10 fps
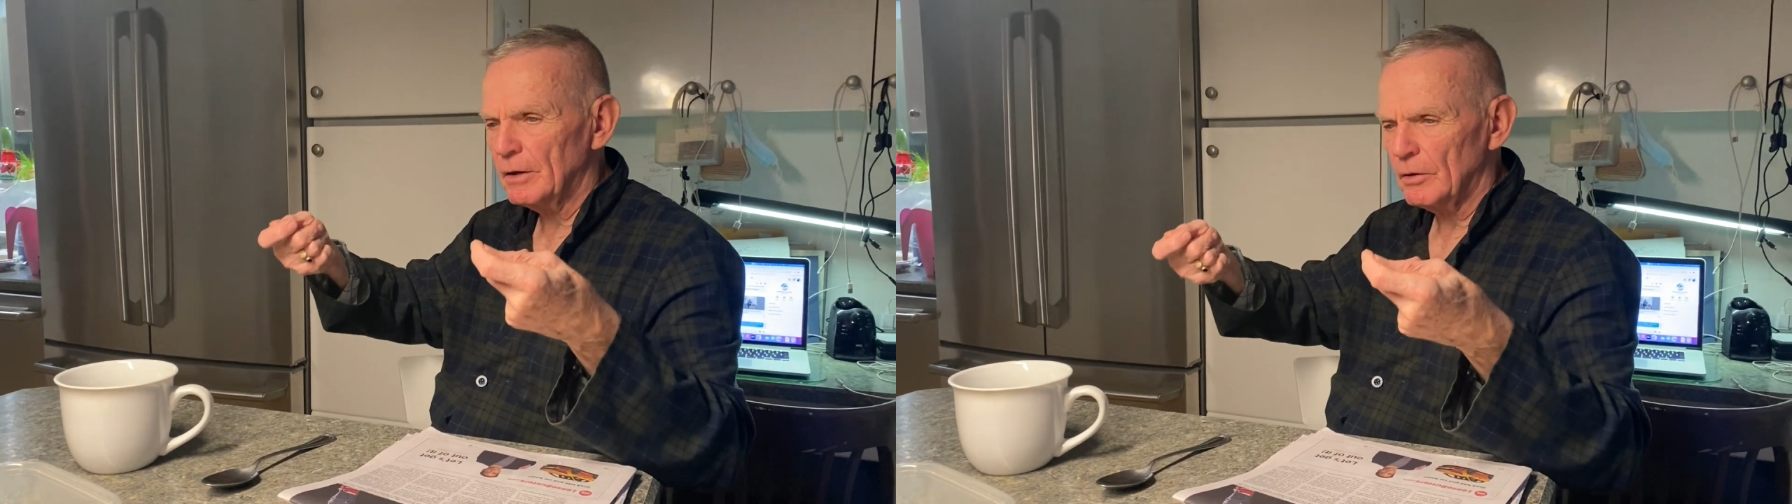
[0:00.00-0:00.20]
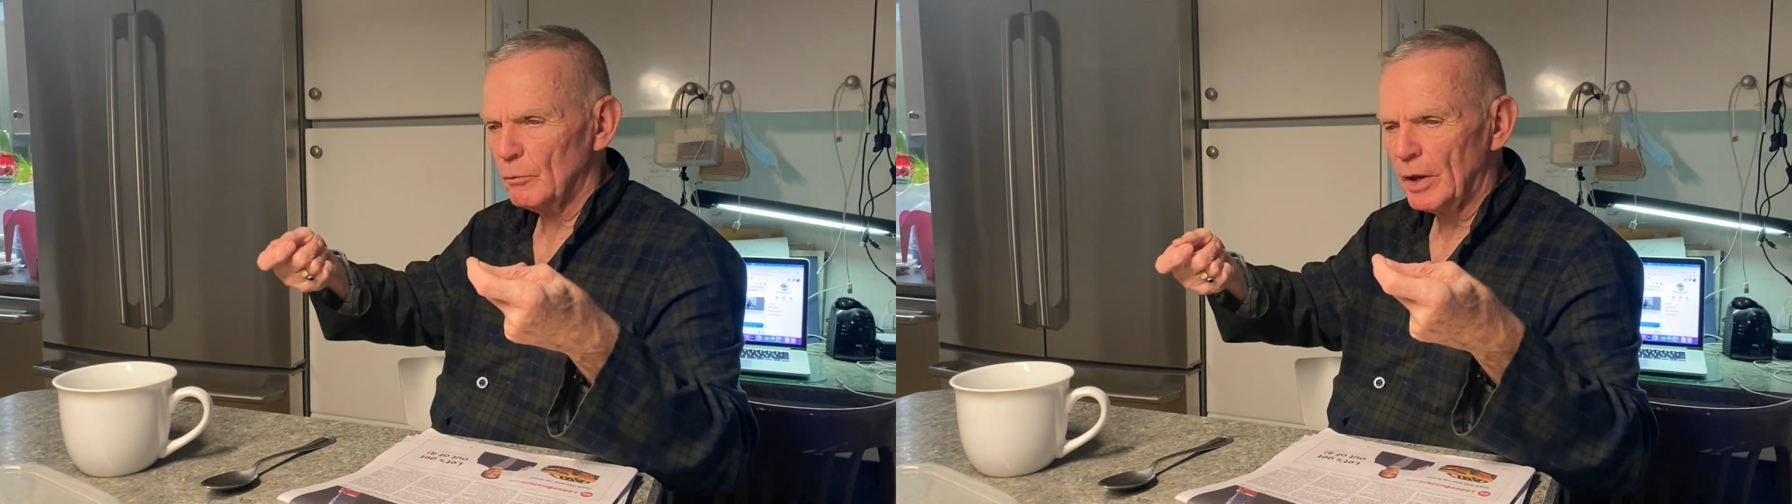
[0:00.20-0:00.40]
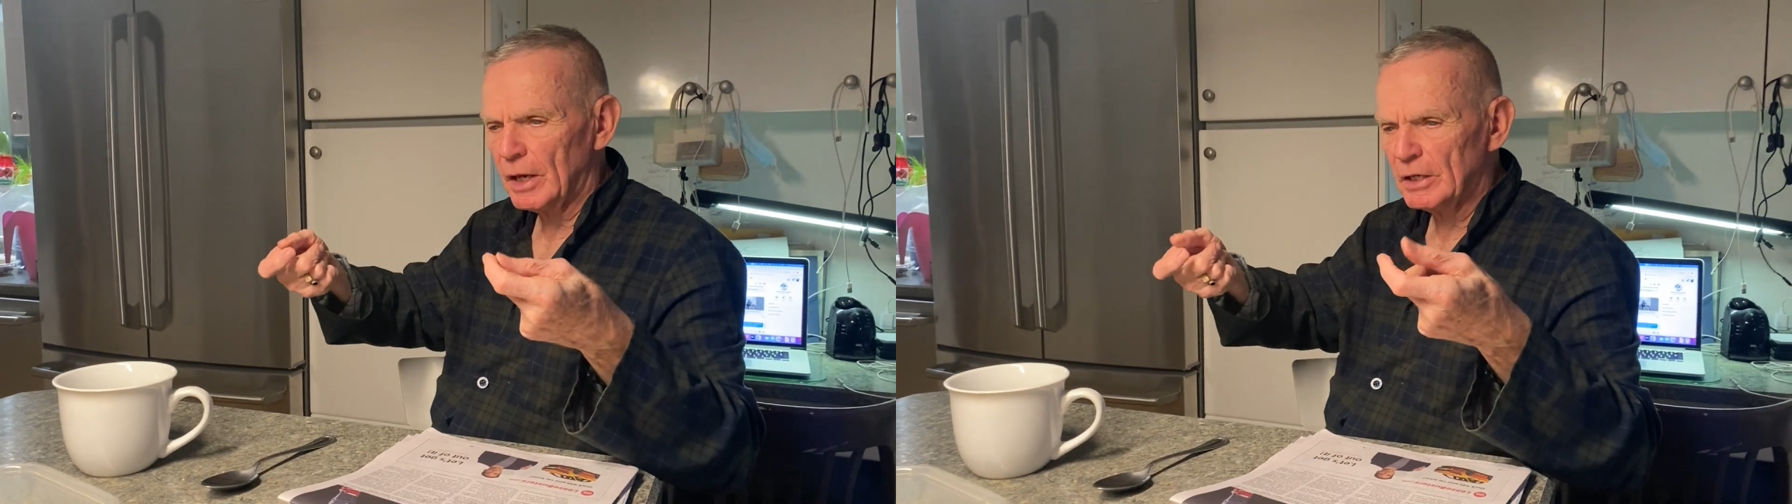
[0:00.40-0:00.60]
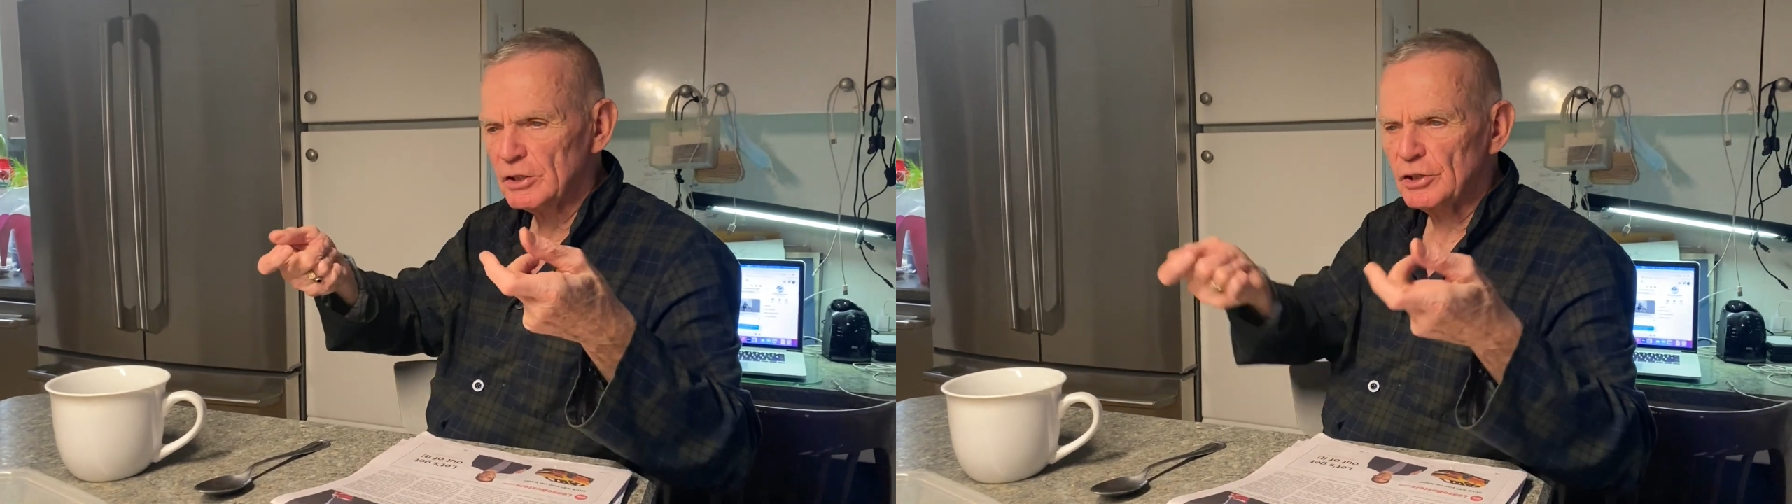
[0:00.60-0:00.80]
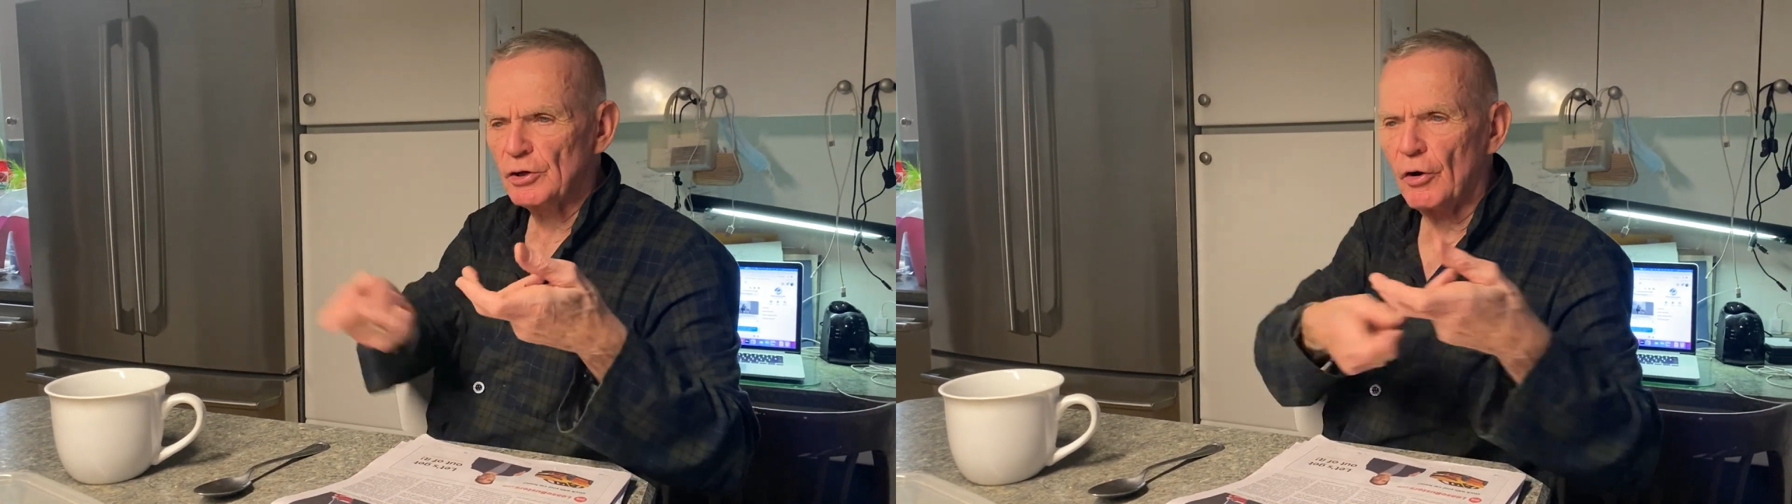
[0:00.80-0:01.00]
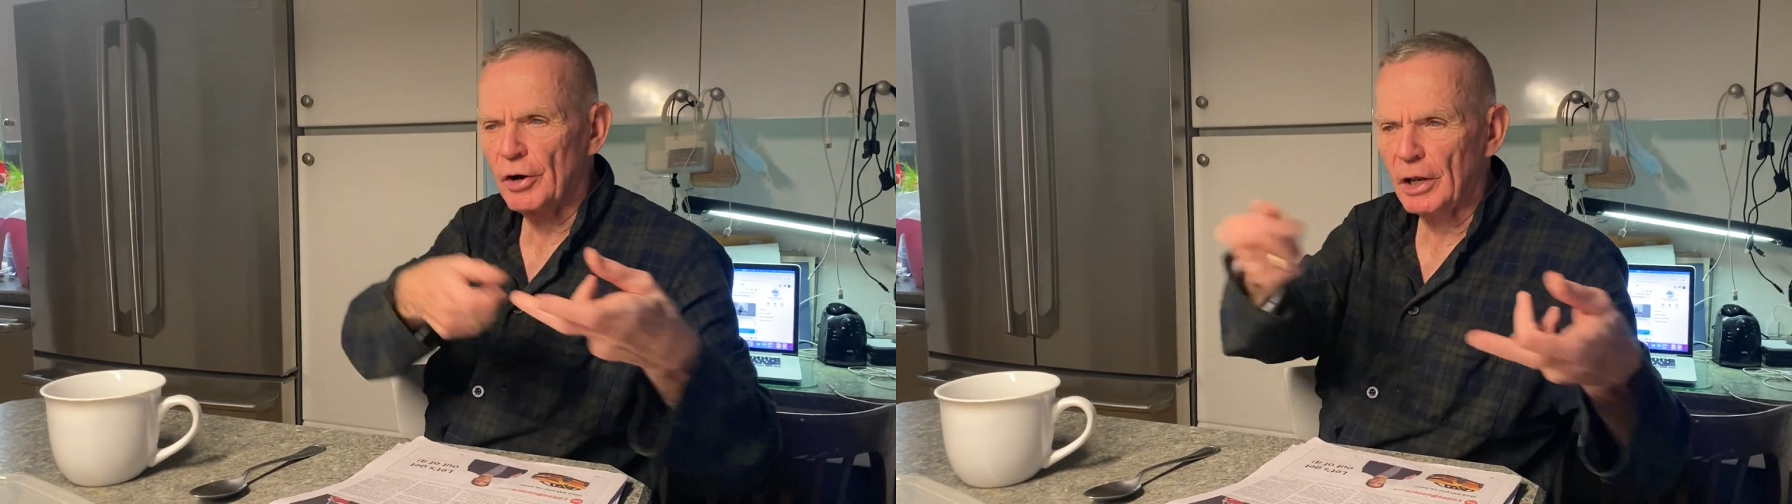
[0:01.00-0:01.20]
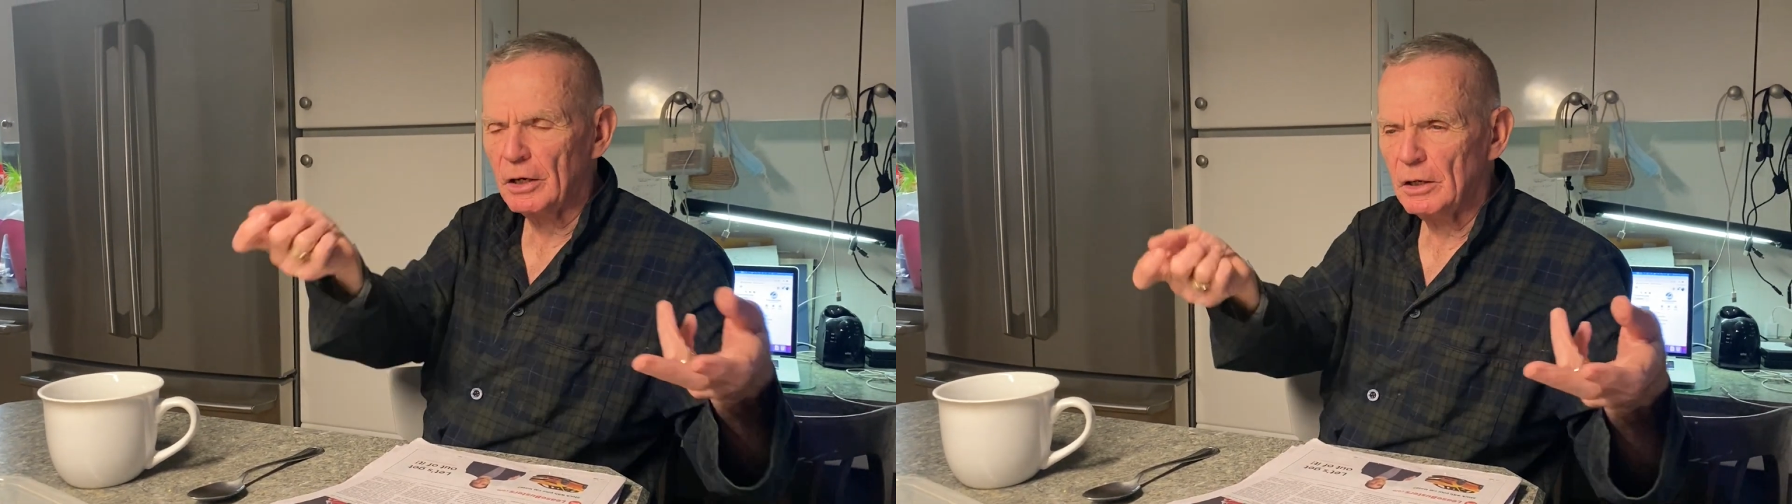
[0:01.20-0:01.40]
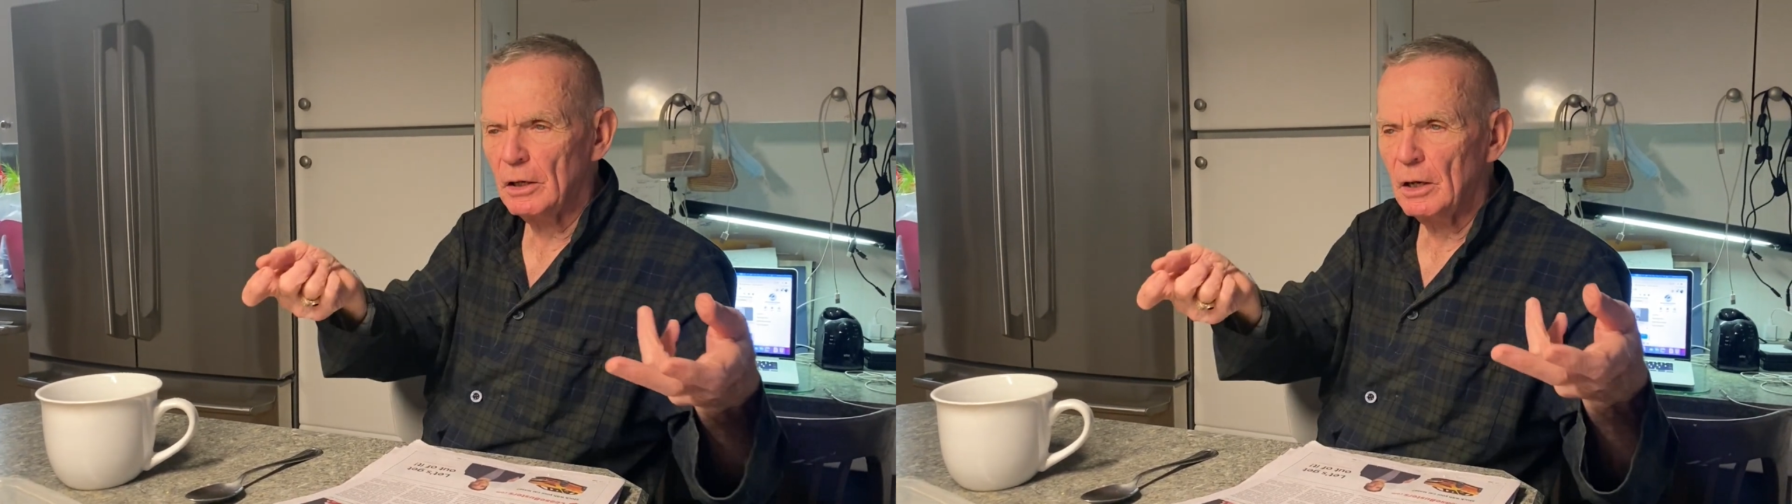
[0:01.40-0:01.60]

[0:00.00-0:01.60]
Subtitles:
of the week and sort it,